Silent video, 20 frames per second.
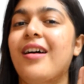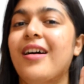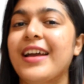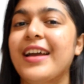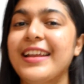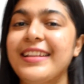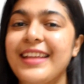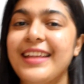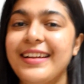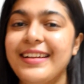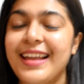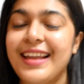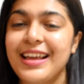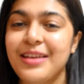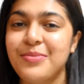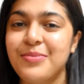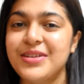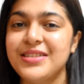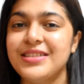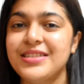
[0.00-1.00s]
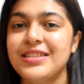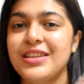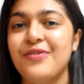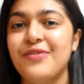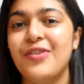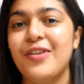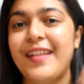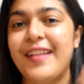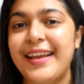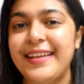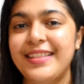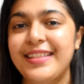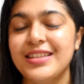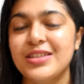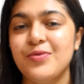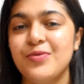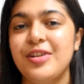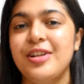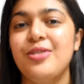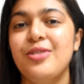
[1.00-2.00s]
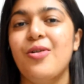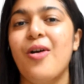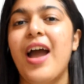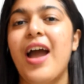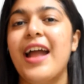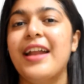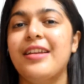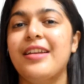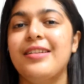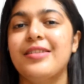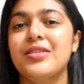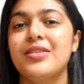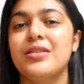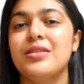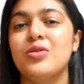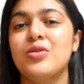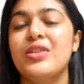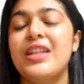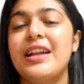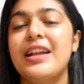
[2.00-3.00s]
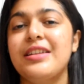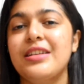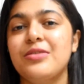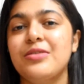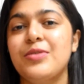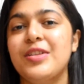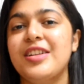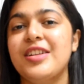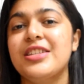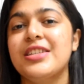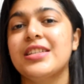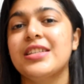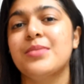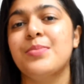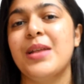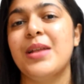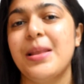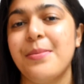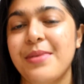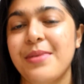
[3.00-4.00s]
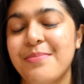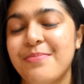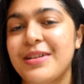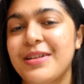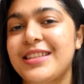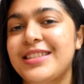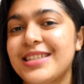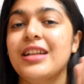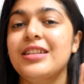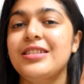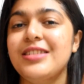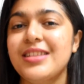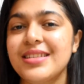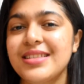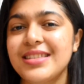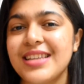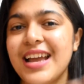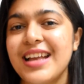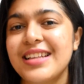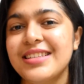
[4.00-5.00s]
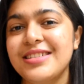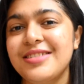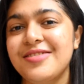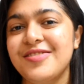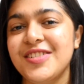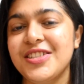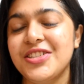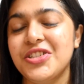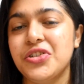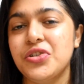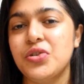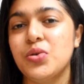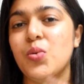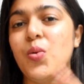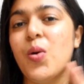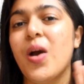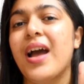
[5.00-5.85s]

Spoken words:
Hit that like button if you like this video, and so that it reaches many people just as it reached you.